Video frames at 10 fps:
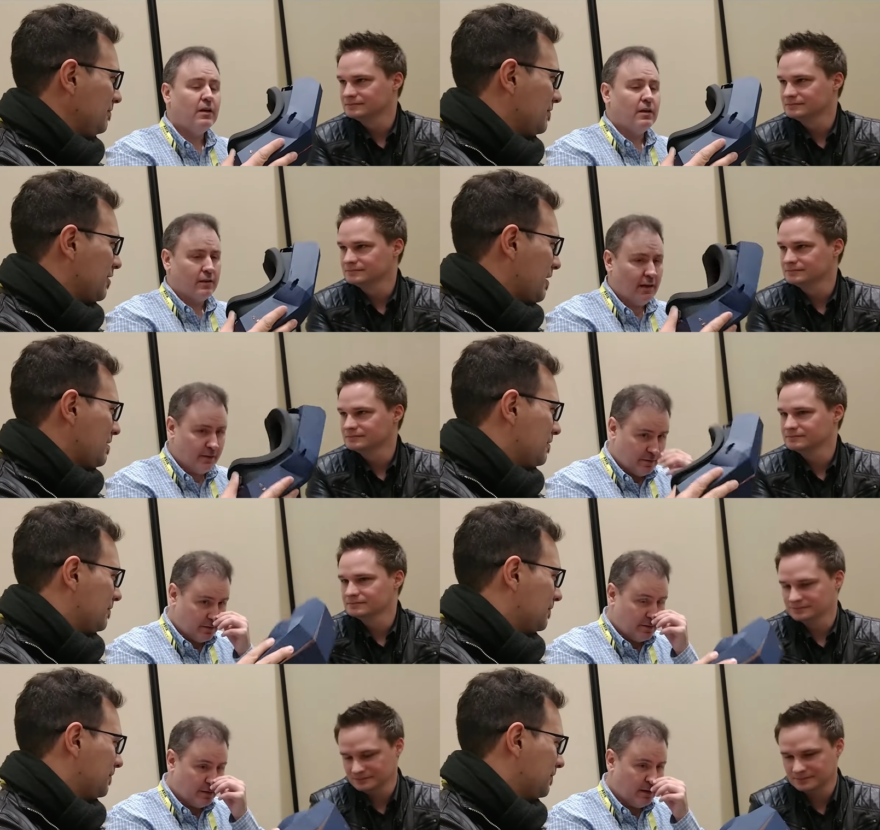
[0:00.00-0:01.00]
Speaker 1: Right?
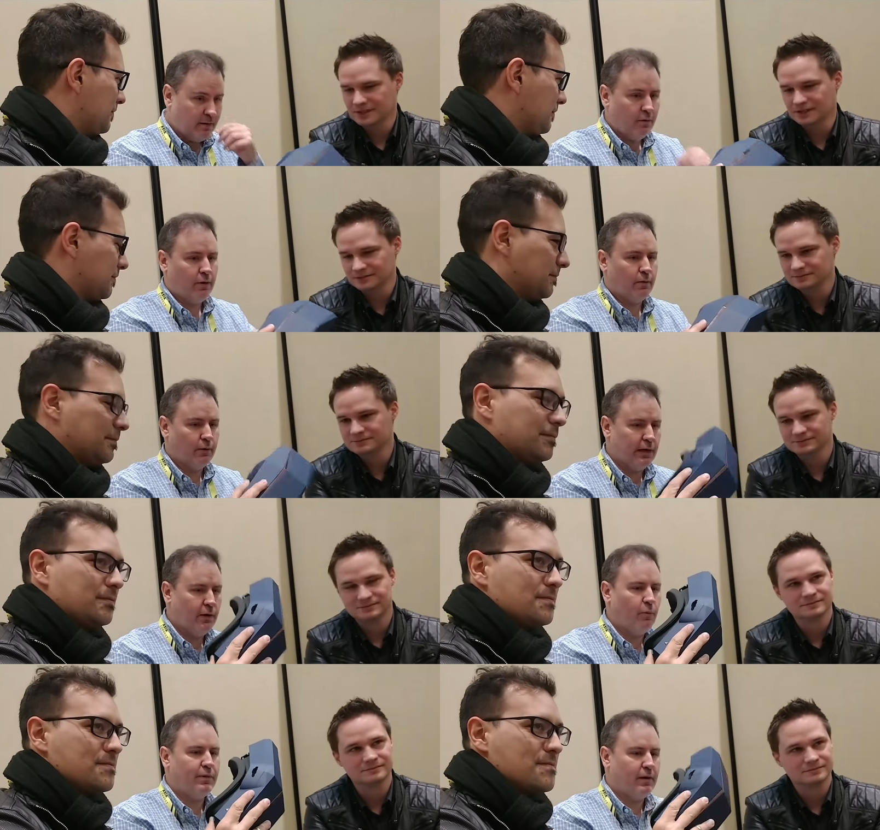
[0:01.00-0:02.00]
Yes, uh, yeah. we're, we're
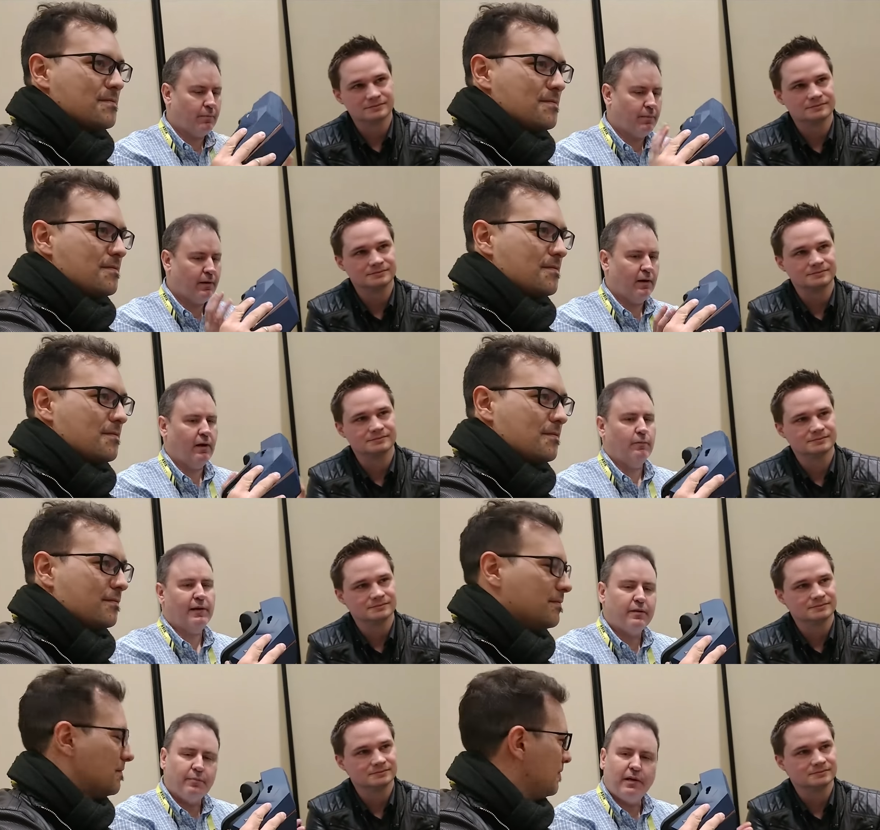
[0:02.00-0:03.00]
going to open up uh,
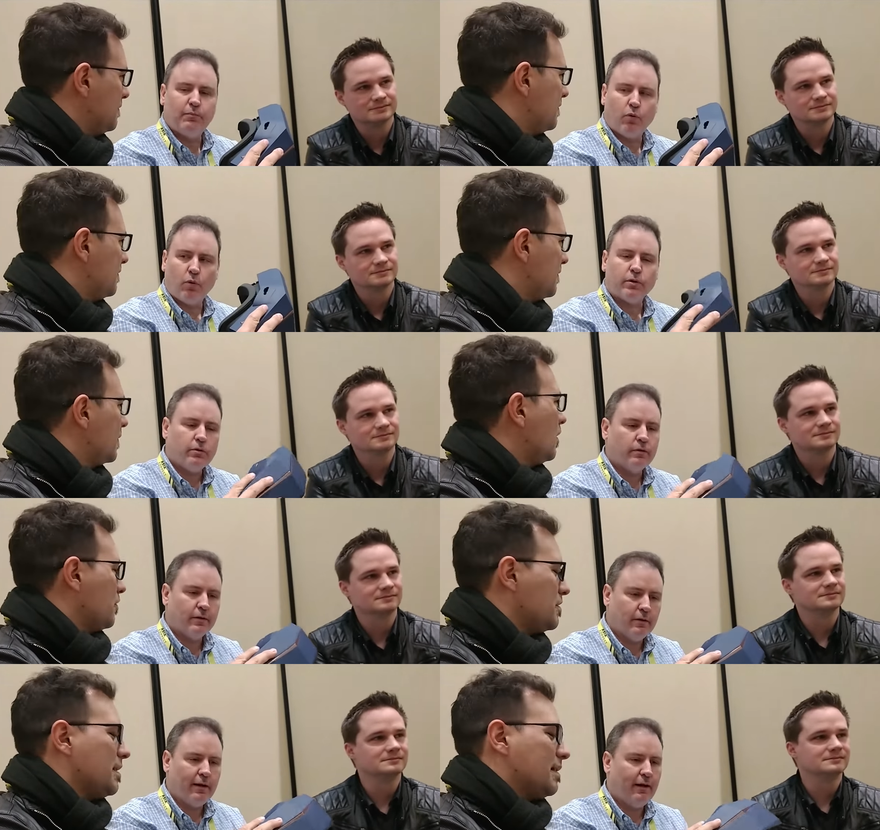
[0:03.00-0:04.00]
a B2B
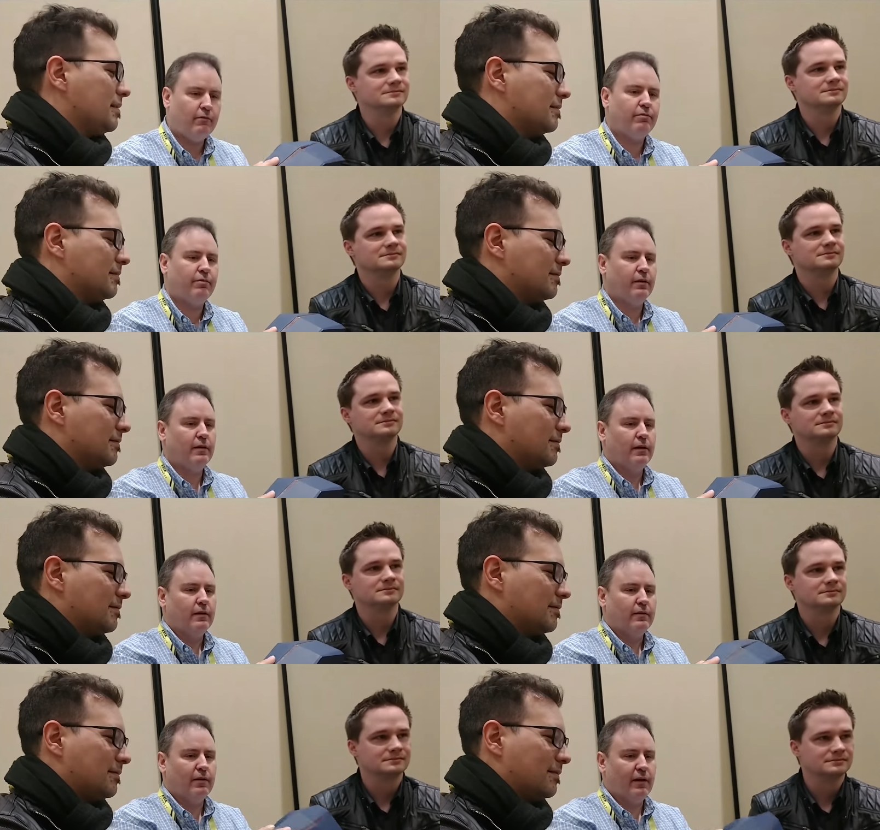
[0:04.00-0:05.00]
portal. Okay. we will have
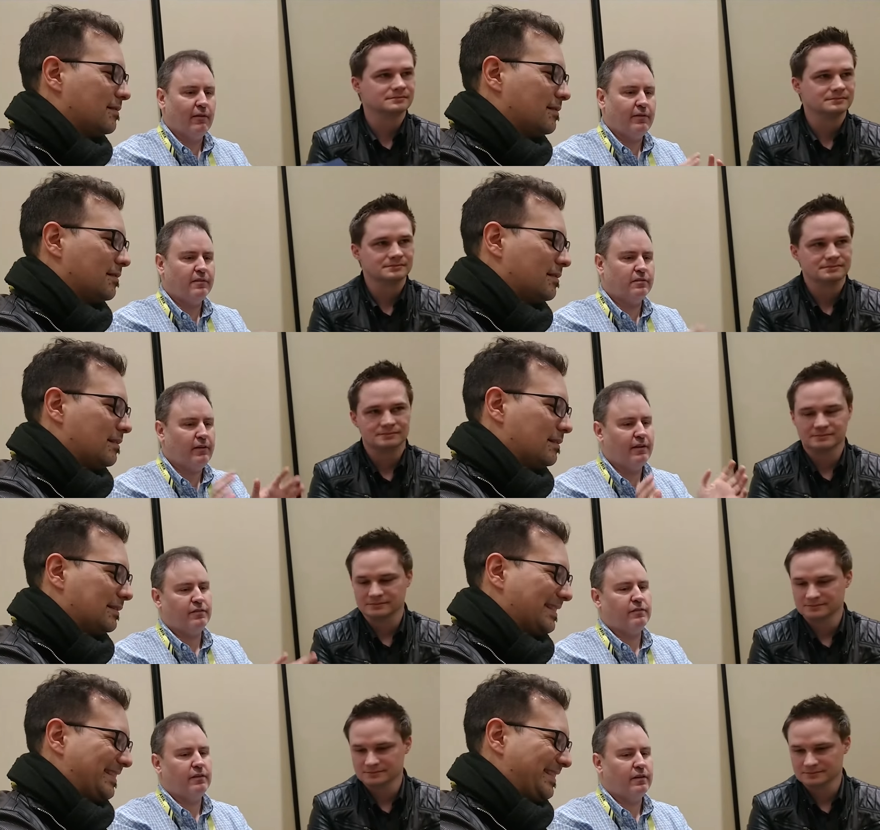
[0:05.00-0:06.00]
it'll have these
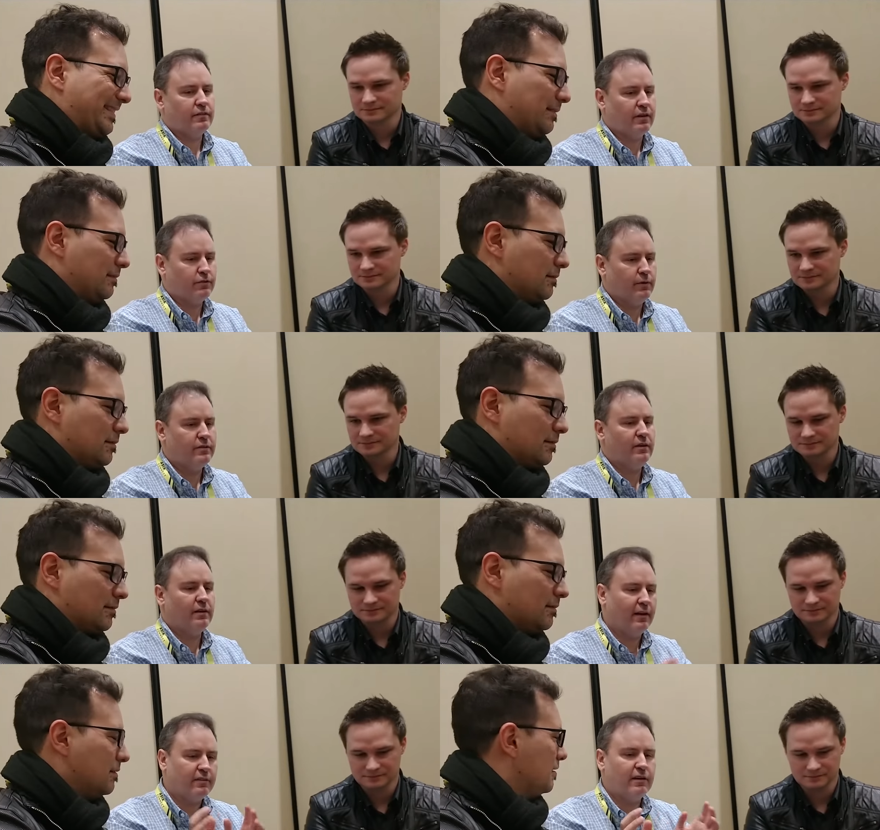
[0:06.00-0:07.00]
devices and the accessories,
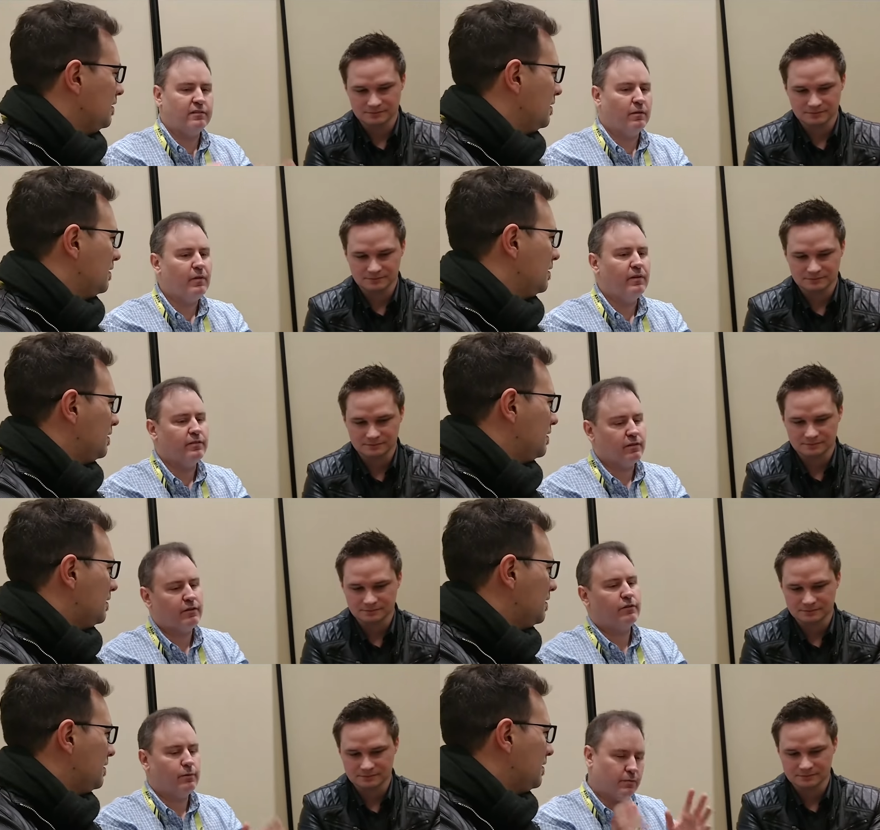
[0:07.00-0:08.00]
and like I say, some of these
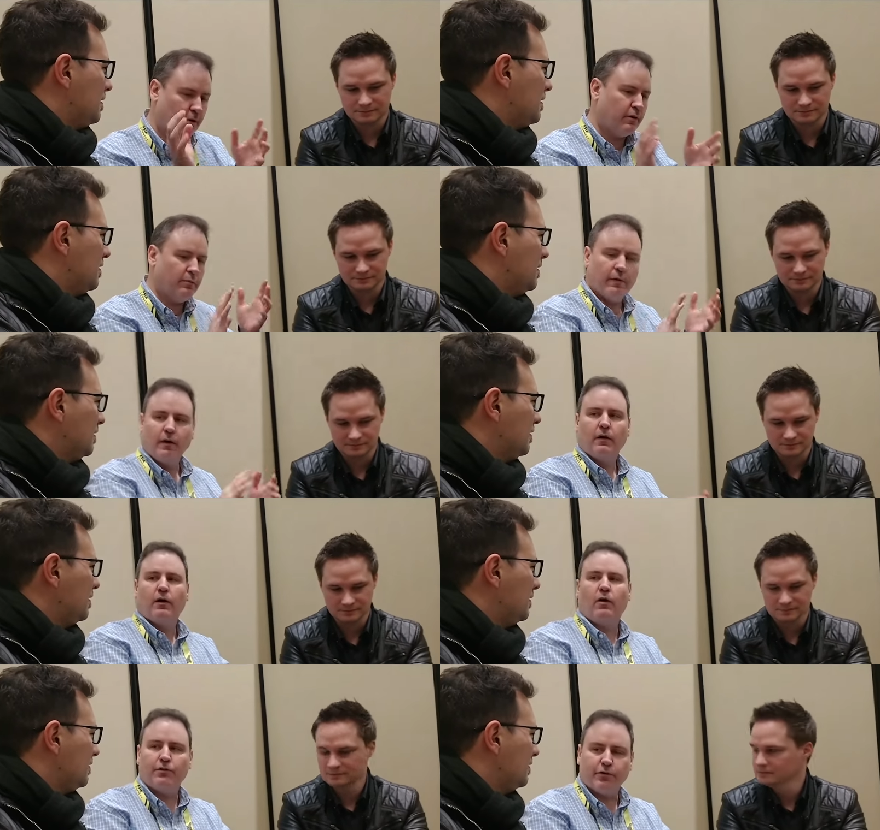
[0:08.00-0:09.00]
accessories are going
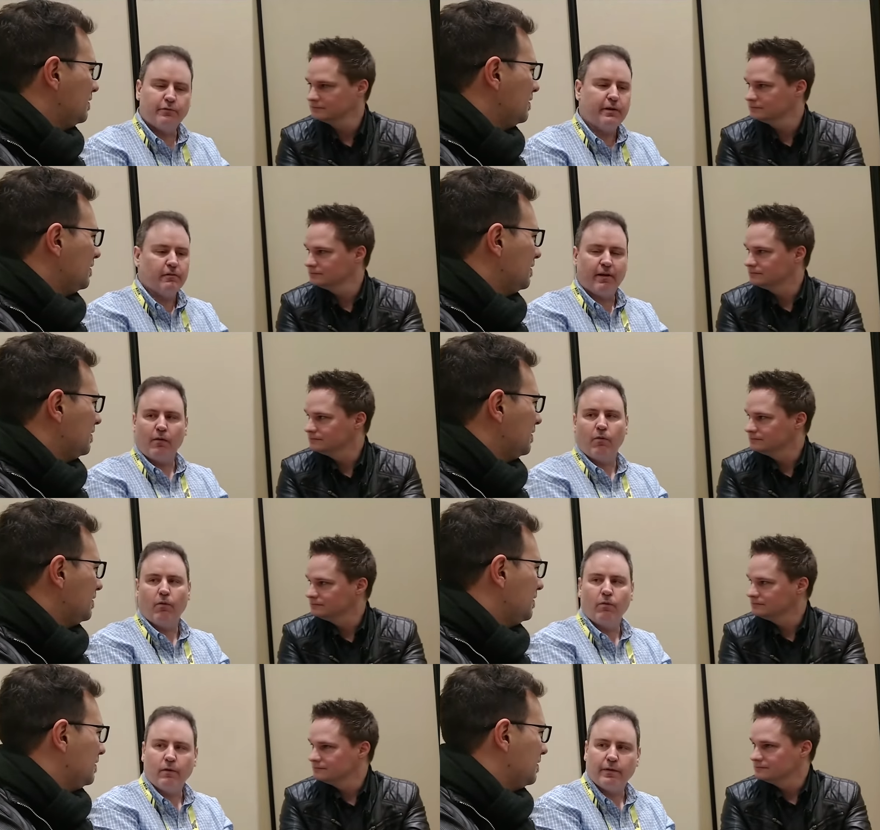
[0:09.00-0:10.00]
to also be
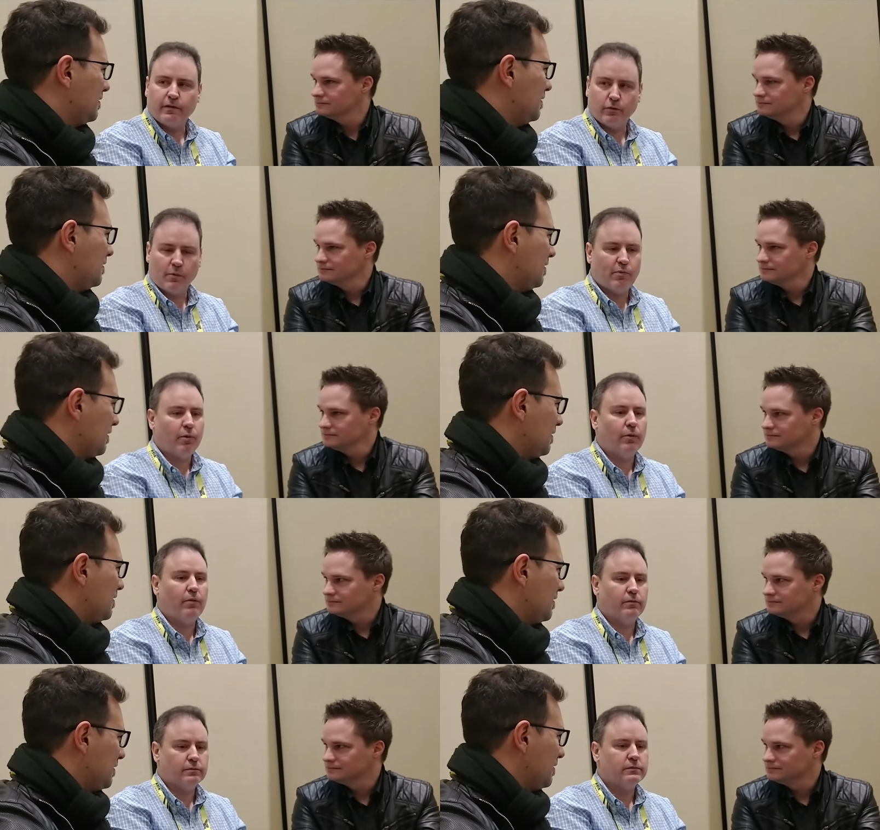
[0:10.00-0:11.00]
available on that single
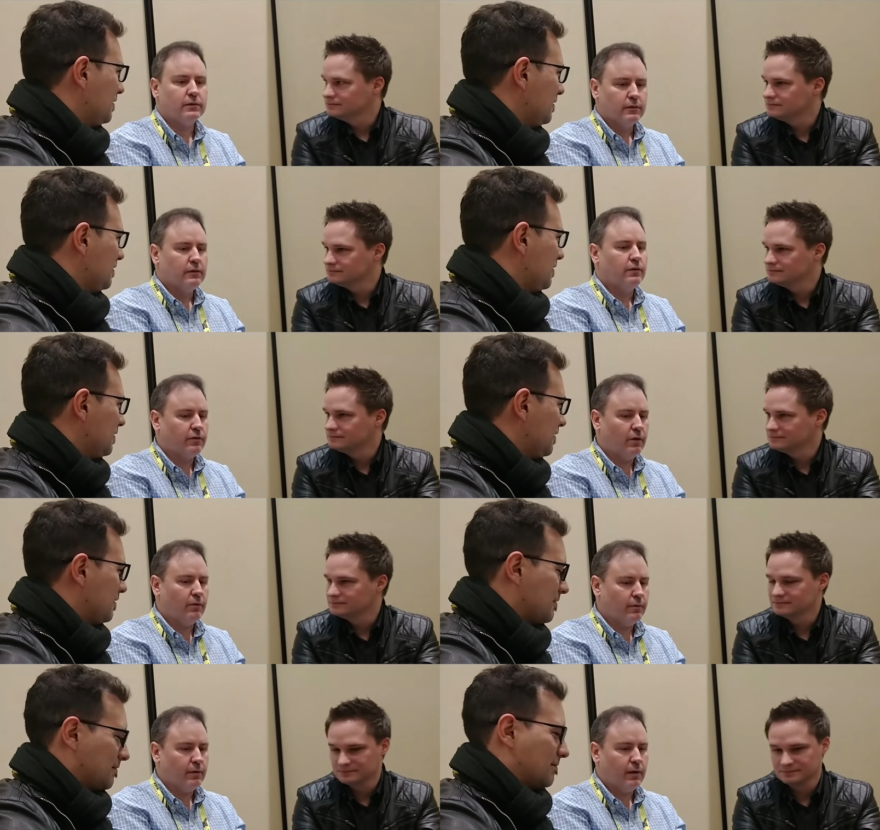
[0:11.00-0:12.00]
portal.
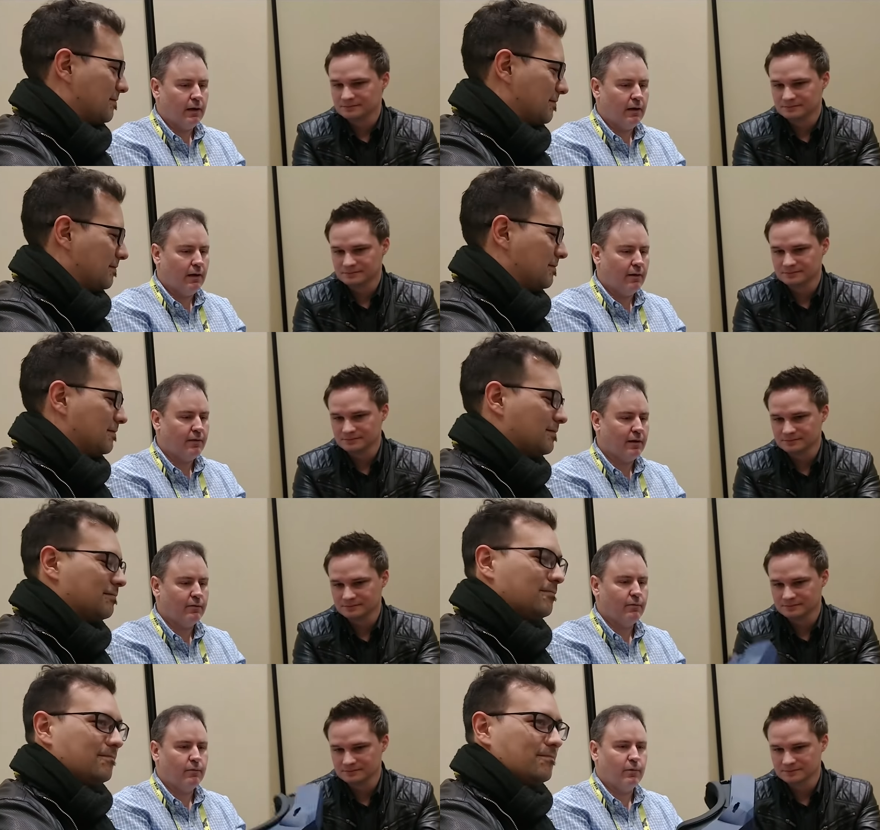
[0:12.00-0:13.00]
So uh, I
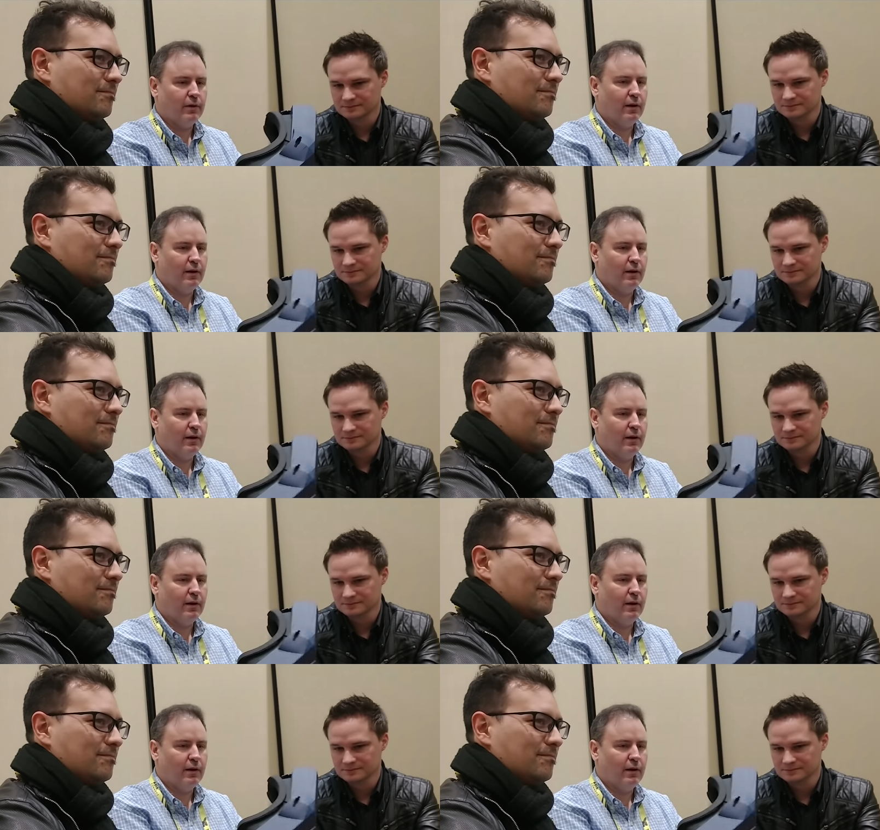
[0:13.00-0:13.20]
think we're